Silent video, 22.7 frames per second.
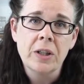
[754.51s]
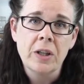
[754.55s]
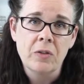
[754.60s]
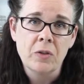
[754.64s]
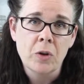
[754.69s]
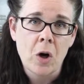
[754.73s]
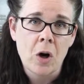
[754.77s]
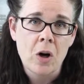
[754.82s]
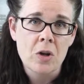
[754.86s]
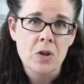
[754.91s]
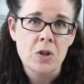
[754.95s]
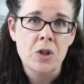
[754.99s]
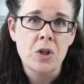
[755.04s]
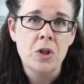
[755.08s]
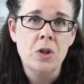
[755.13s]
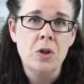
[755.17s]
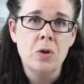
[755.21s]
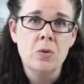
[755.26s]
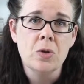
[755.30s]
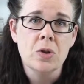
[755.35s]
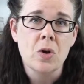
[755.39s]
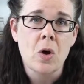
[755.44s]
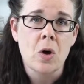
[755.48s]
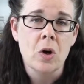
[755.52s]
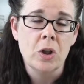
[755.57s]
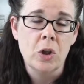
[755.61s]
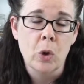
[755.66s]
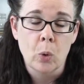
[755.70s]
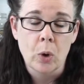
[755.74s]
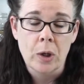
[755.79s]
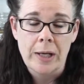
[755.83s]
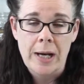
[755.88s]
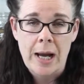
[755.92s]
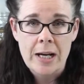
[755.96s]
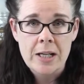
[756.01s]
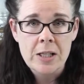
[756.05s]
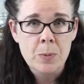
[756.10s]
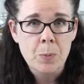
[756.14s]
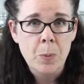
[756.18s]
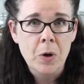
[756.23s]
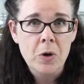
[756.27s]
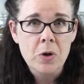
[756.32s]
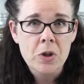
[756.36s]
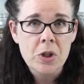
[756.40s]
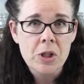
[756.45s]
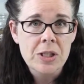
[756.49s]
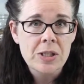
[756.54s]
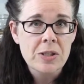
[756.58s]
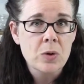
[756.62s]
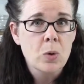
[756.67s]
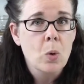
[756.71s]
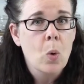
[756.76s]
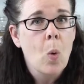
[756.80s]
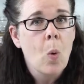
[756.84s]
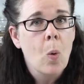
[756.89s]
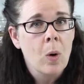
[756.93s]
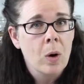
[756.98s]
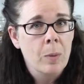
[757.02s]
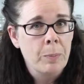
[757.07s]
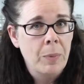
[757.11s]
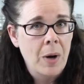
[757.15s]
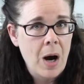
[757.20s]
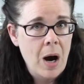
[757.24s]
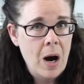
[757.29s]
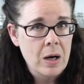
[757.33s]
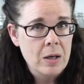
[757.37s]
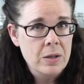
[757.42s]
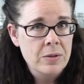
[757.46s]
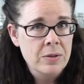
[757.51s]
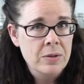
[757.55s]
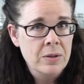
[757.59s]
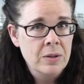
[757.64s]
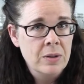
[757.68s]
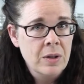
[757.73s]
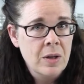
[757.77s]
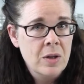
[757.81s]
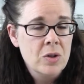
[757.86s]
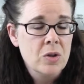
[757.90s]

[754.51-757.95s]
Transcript: gift card to use on your next purchase or box.